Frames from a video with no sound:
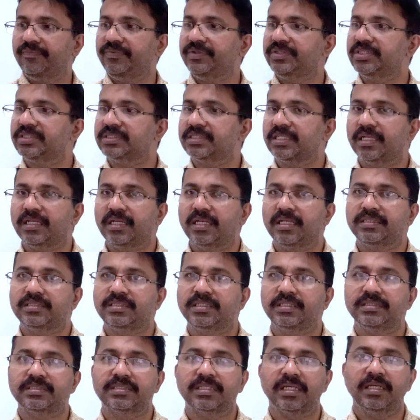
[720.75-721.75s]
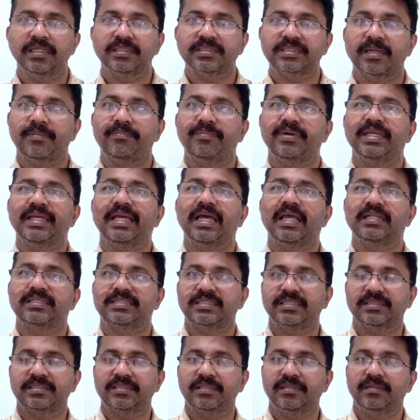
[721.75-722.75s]
which sentence is somebody
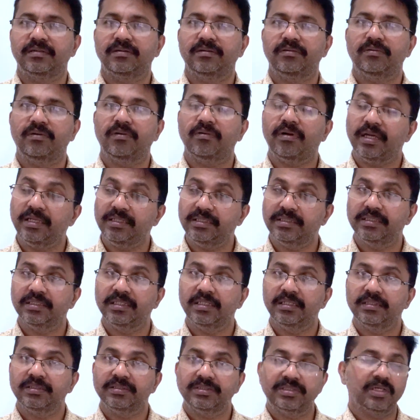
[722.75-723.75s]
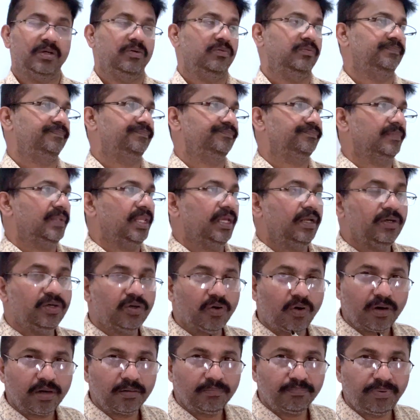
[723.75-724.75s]
else's. All right, so
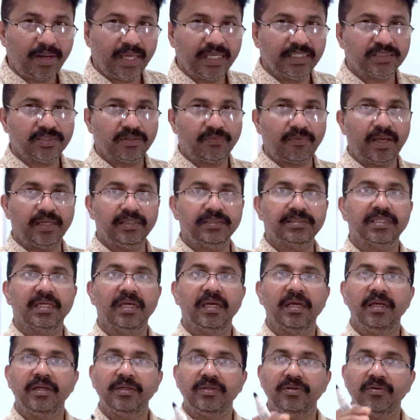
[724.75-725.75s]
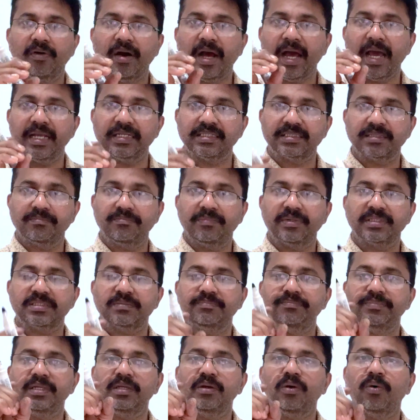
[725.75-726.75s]
don't plagiarize. Your answer
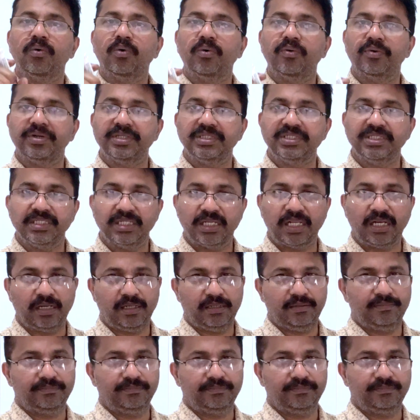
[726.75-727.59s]
must be original.